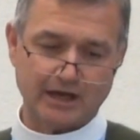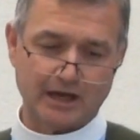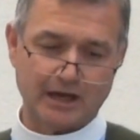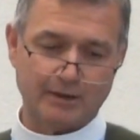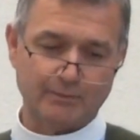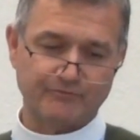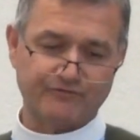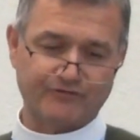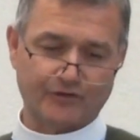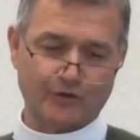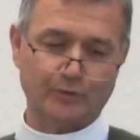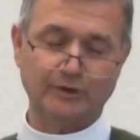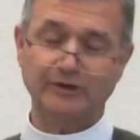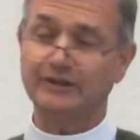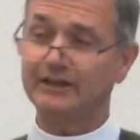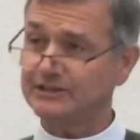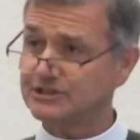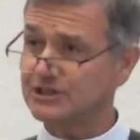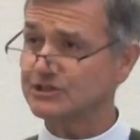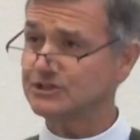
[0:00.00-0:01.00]
come for
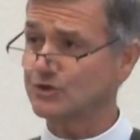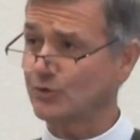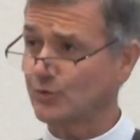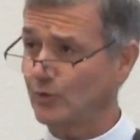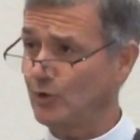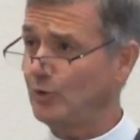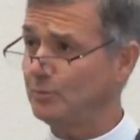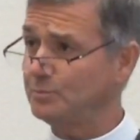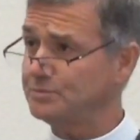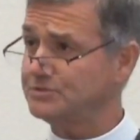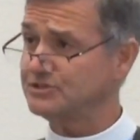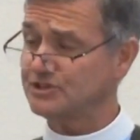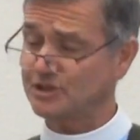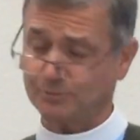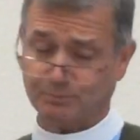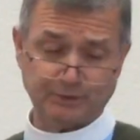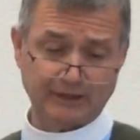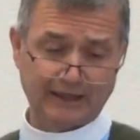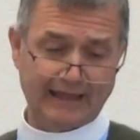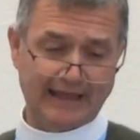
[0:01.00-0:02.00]
religious groups to
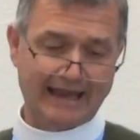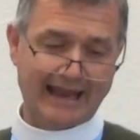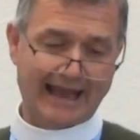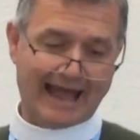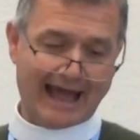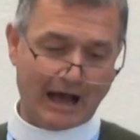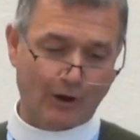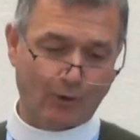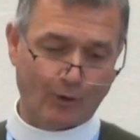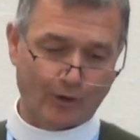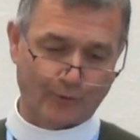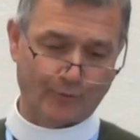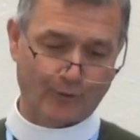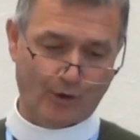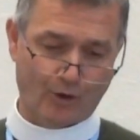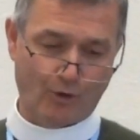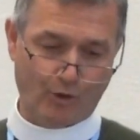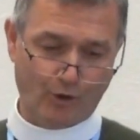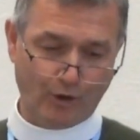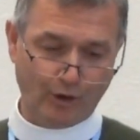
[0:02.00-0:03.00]
play our
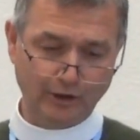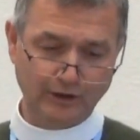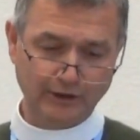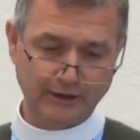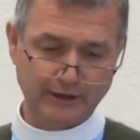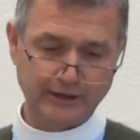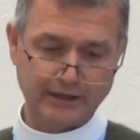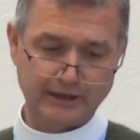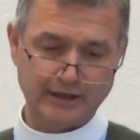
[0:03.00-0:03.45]
role